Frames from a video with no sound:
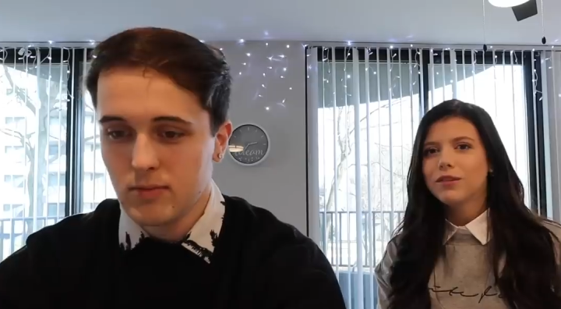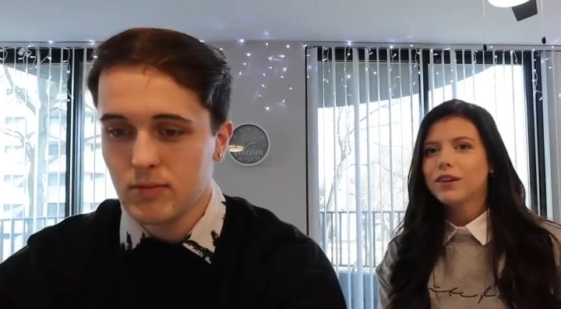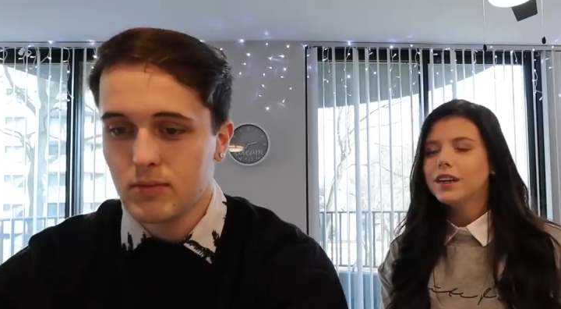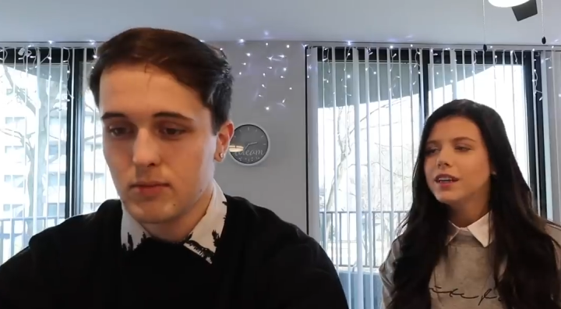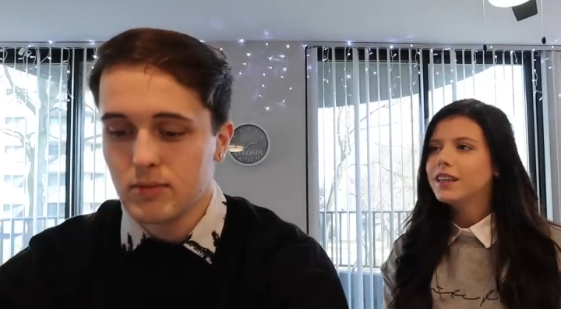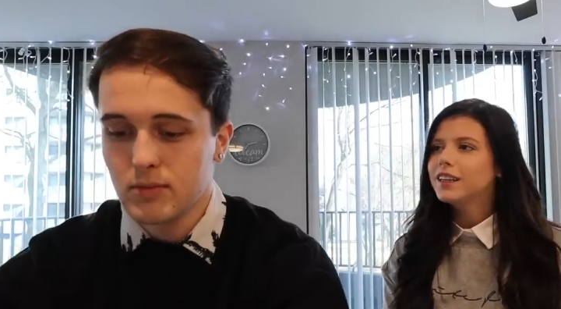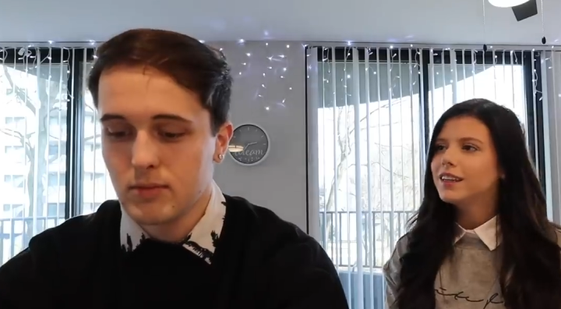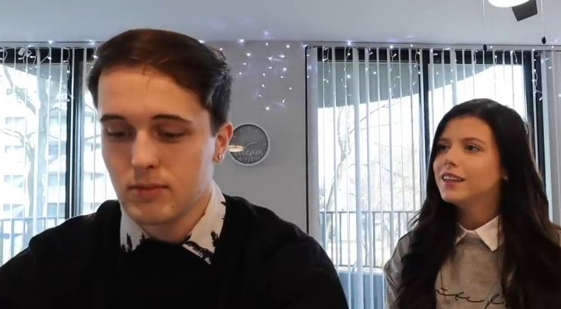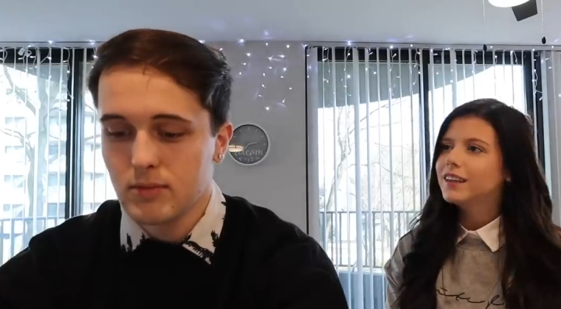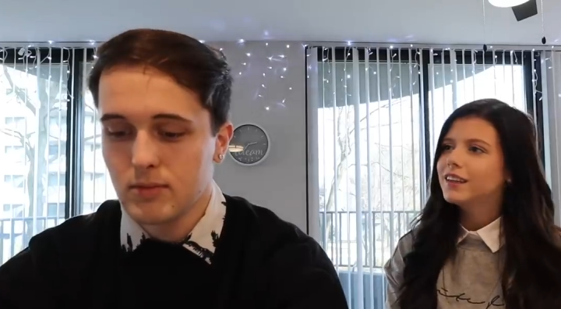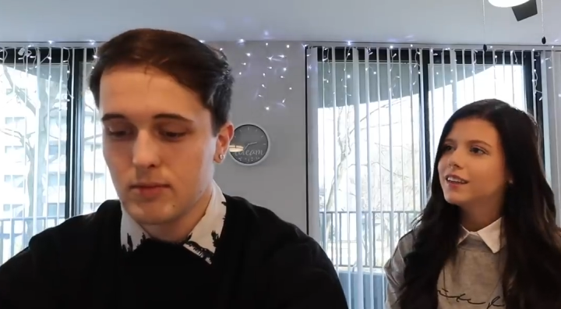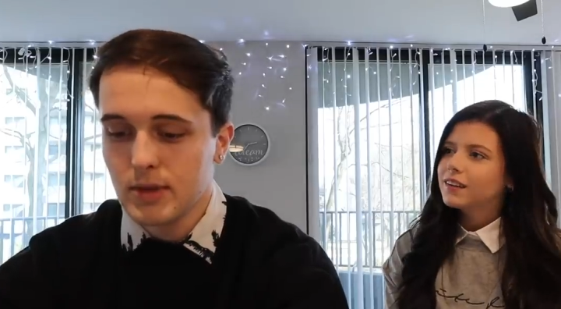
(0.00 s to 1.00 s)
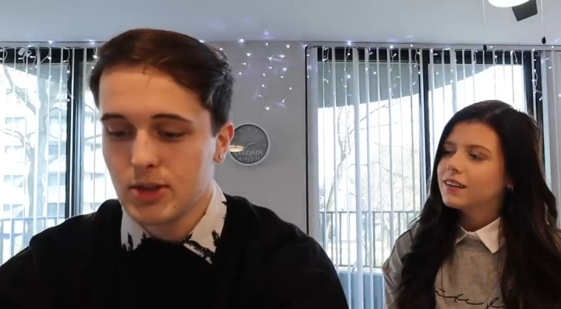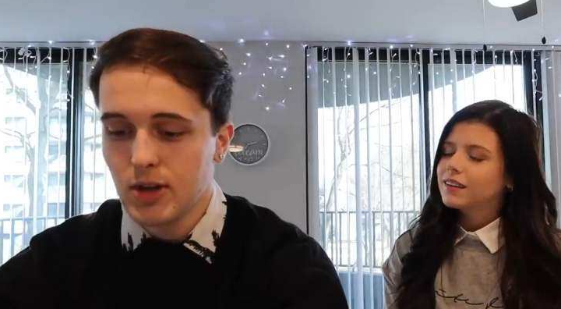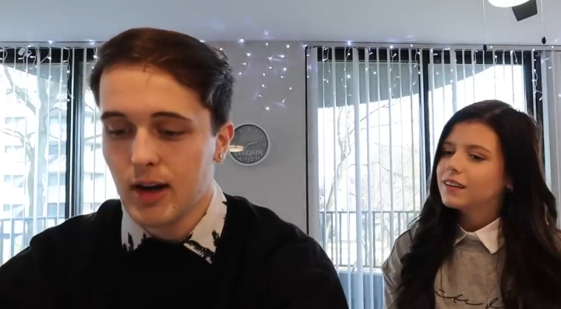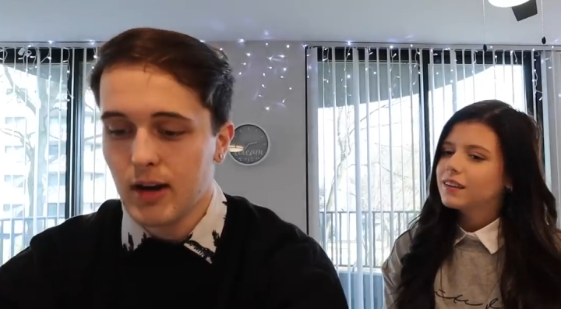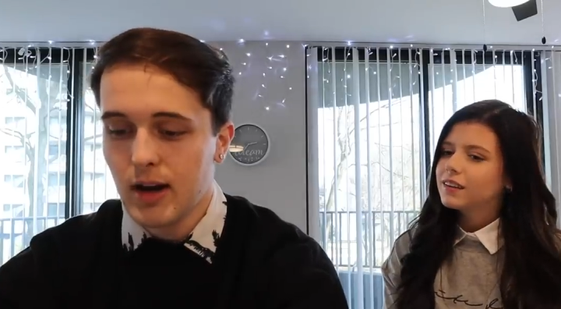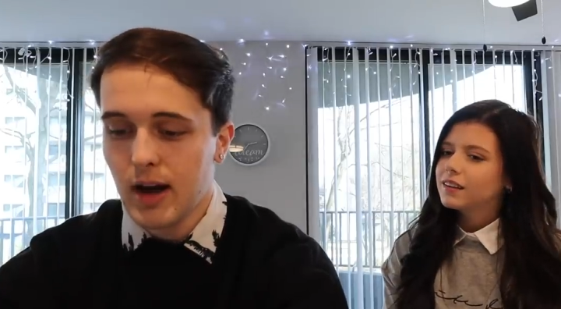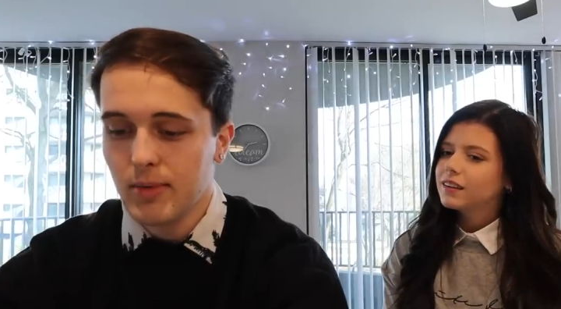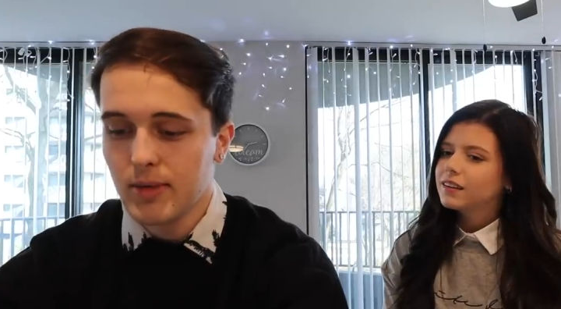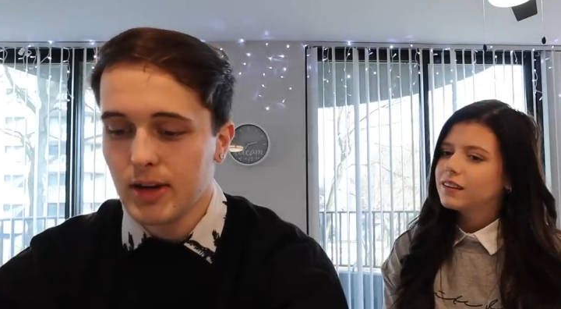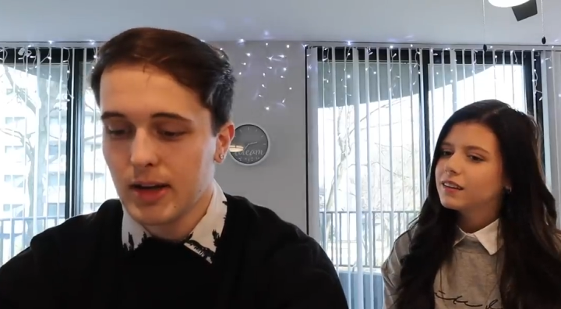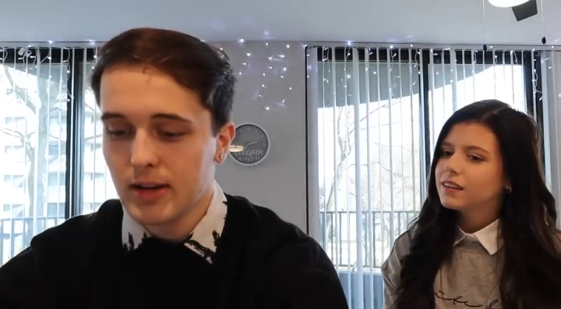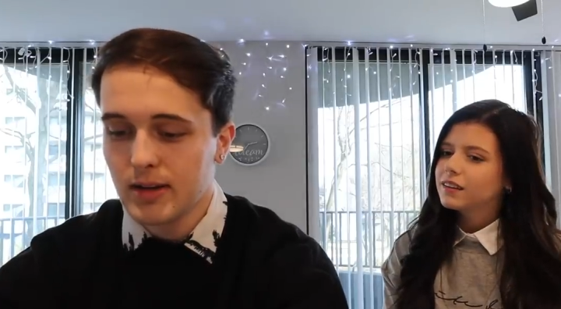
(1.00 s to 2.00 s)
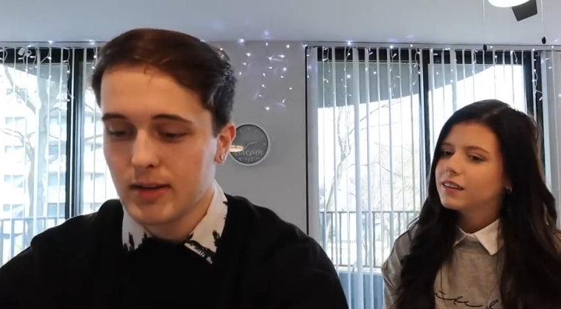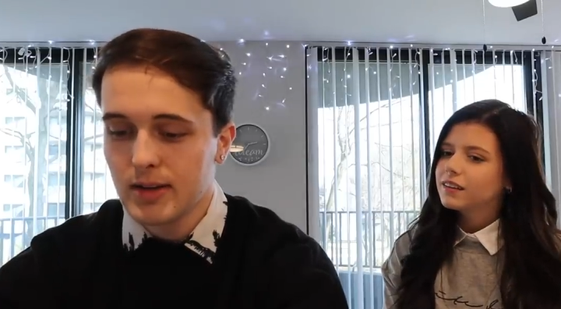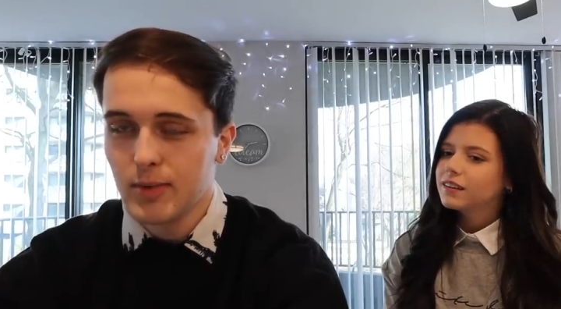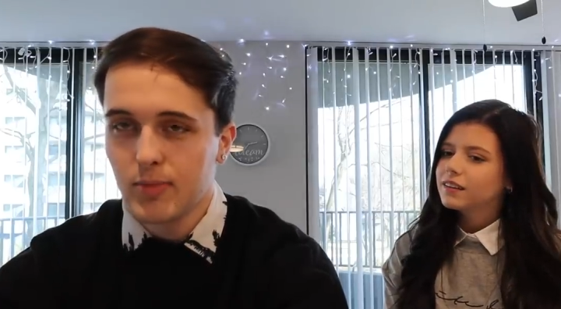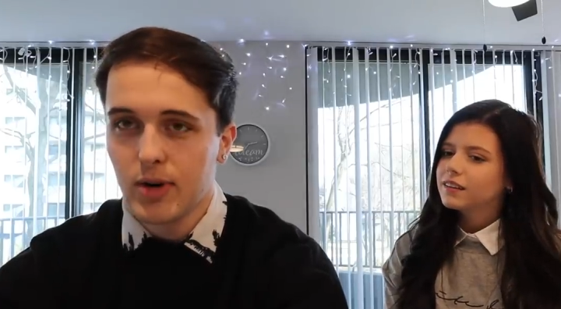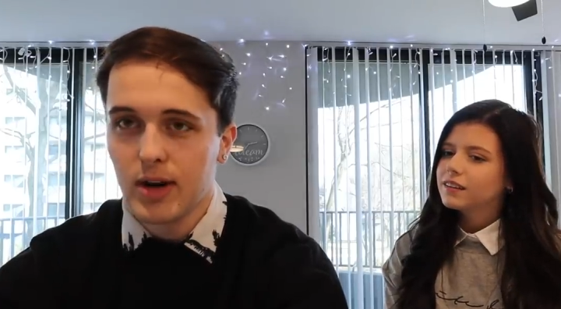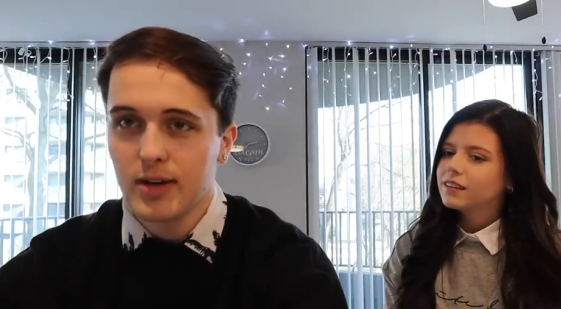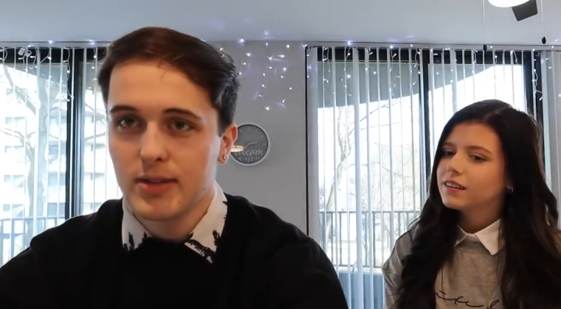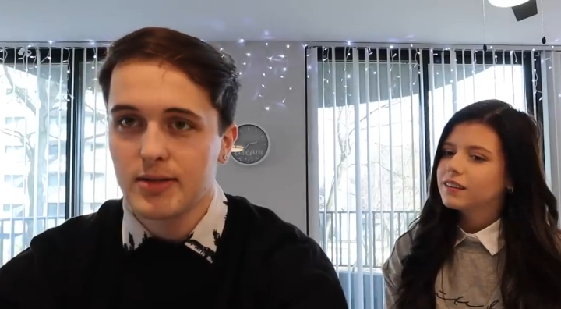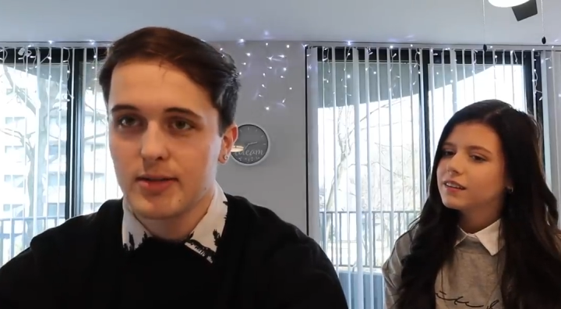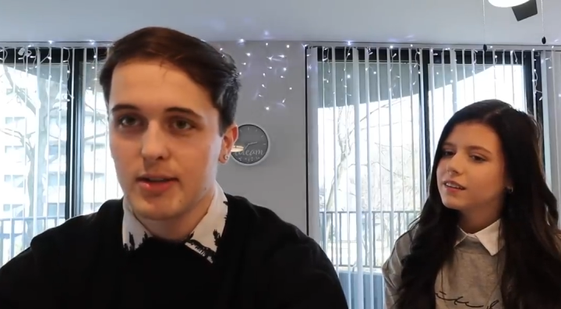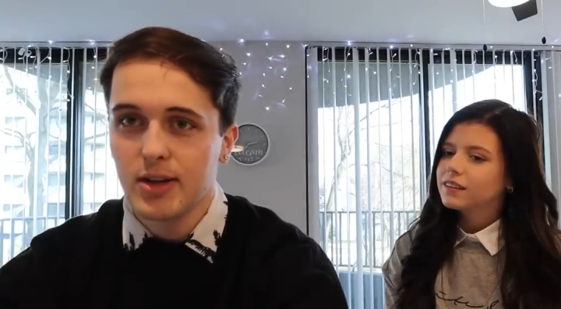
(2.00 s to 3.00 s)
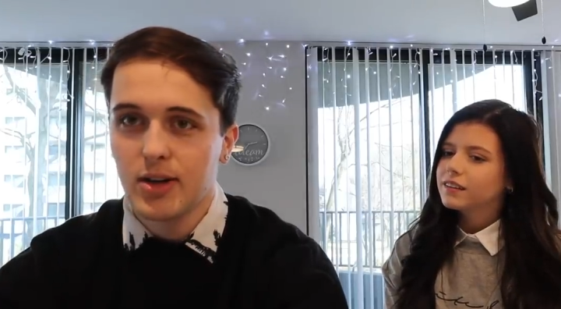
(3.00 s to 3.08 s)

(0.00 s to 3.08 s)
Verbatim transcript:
Speaker 1: What? So I, I've been, like, depressed